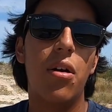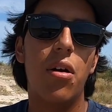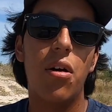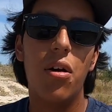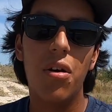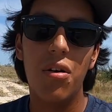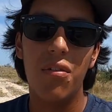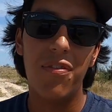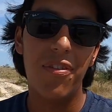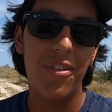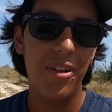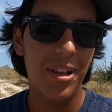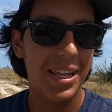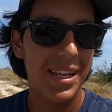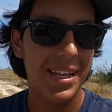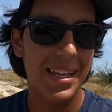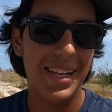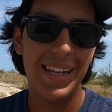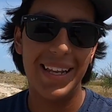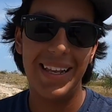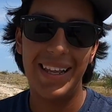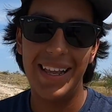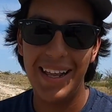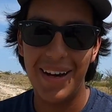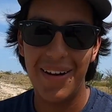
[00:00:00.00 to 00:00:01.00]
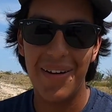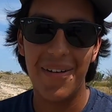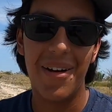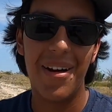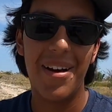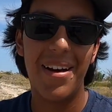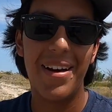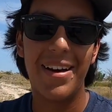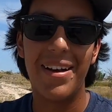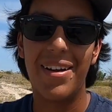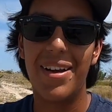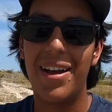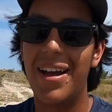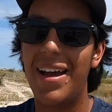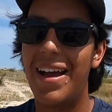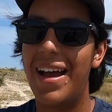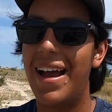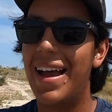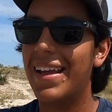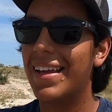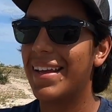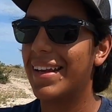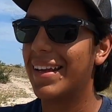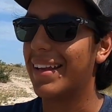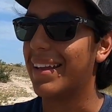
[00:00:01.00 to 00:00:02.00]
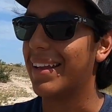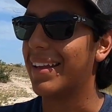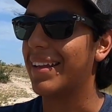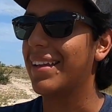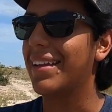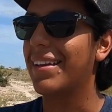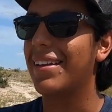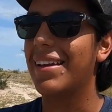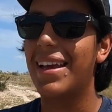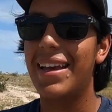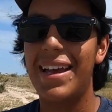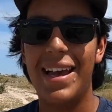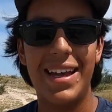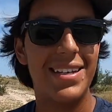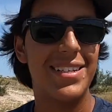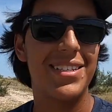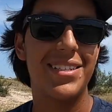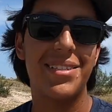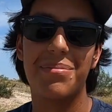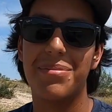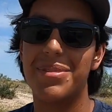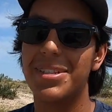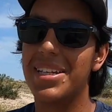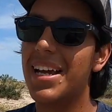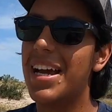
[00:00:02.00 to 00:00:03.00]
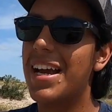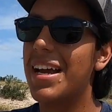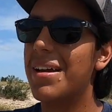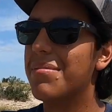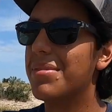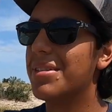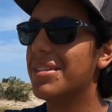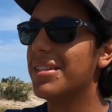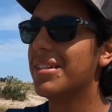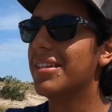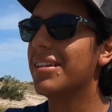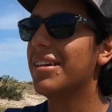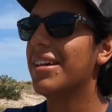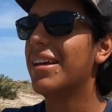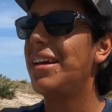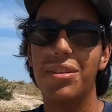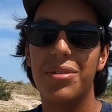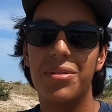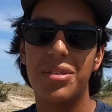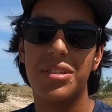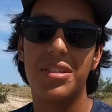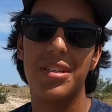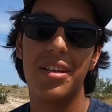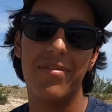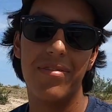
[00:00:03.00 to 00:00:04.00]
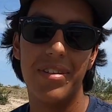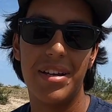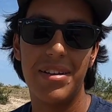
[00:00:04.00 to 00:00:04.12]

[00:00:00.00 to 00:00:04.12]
hopefully later on I can catch some time to do stuff.